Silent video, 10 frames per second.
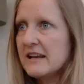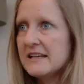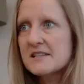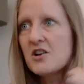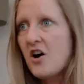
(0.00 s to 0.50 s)

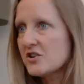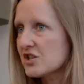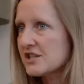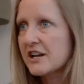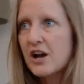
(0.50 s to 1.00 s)
It's not
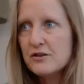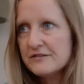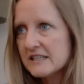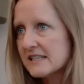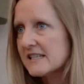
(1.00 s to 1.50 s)
just a
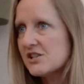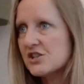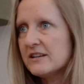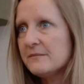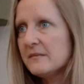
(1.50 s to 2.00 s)
COVID decision.